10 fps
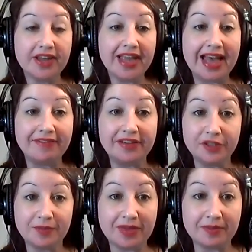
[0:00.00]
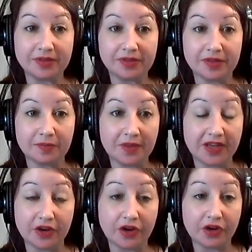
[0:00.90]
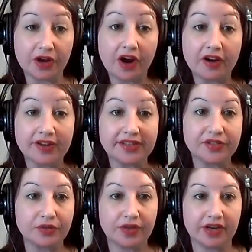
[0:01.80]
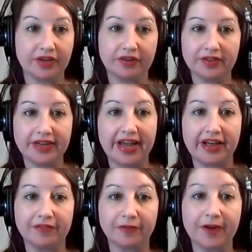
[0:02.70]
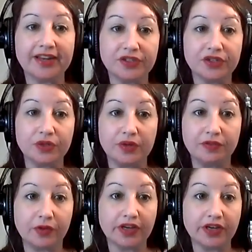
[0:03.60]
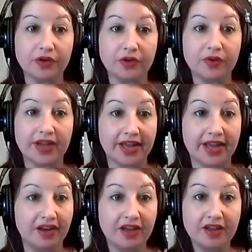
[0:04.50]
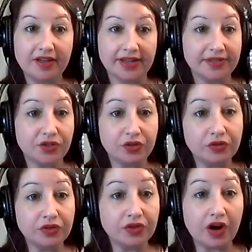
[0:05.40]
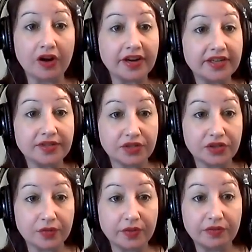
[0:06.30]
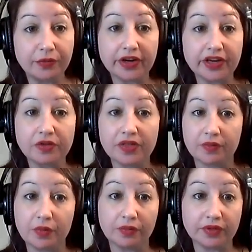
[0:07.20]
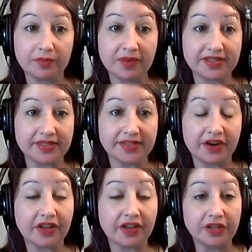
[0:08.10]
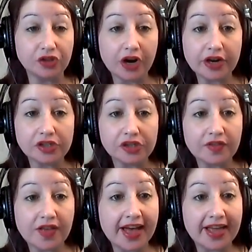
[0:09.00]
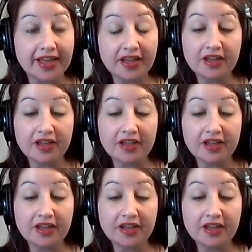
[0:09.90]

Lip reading: having to be able to be a good artist. You can get a friend to do it for you, get a student artist to do it for you that won't necessarily charge a lot,